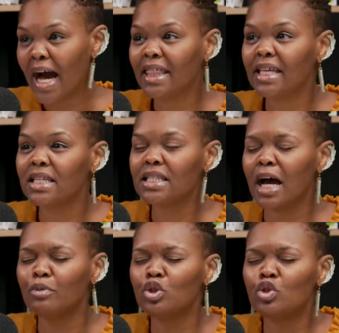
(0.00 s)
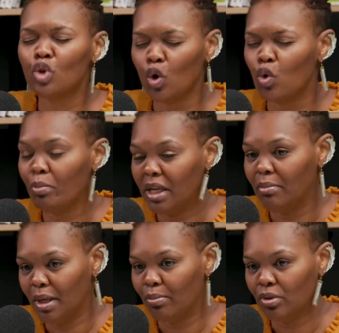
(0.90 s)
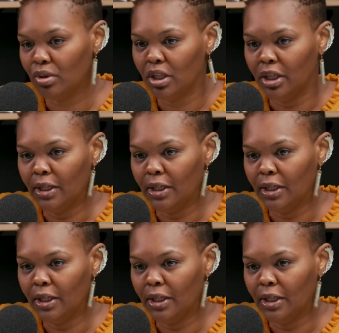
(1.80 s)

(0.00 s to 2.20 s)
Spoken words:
I think stops so many people. Yeah.